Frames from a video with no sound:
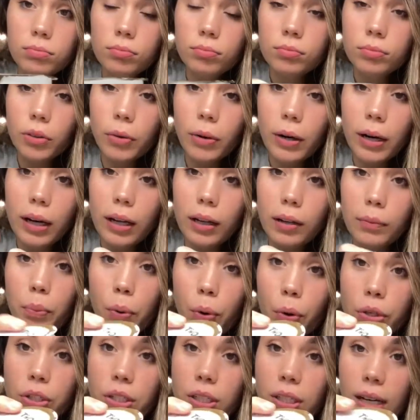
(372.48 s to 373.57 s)
already
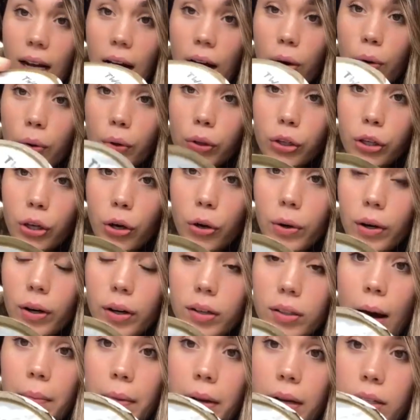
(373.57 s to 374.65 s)
portioned out
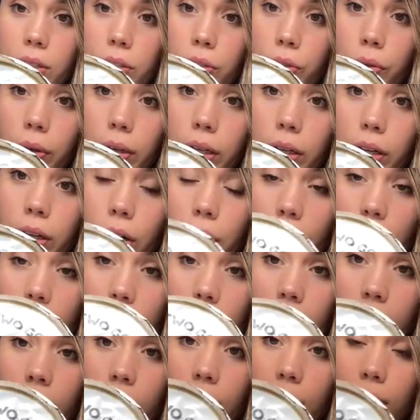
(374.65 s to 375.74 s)
yogurt. It is Greek
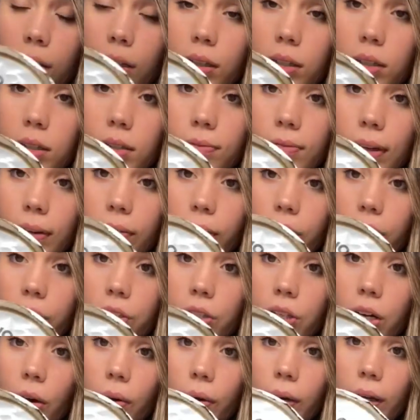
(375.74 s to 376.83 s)
yogurt. This flavor is
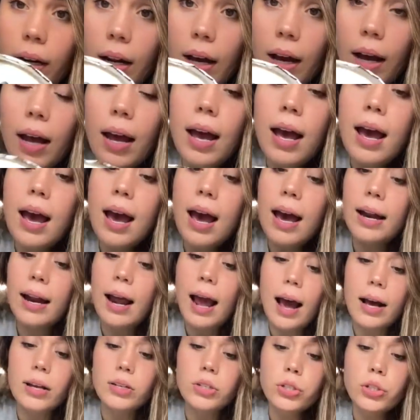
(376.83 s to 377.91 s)
coconut, and it
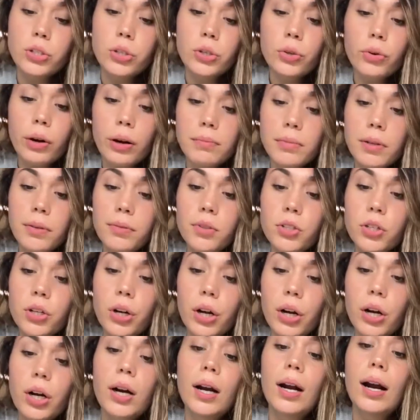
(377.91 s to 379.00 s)
has 2 grams of
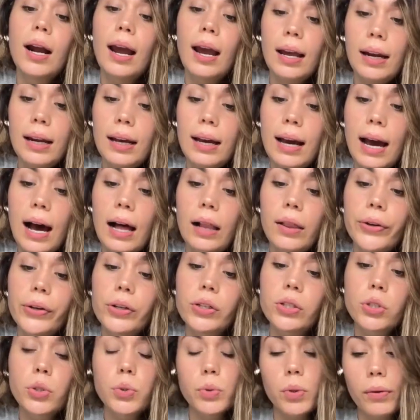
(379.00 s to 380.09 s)
sugar, 80
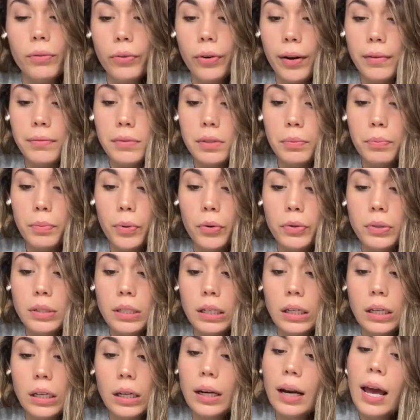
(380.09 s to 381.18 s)
calories, 12 grams of
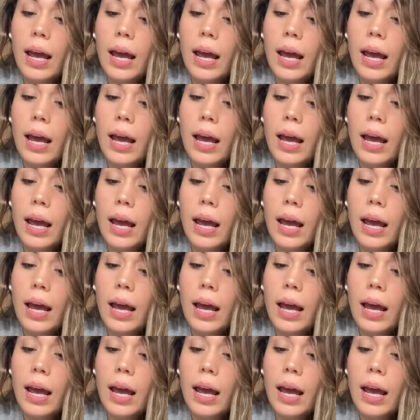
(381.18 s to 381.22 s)
protein,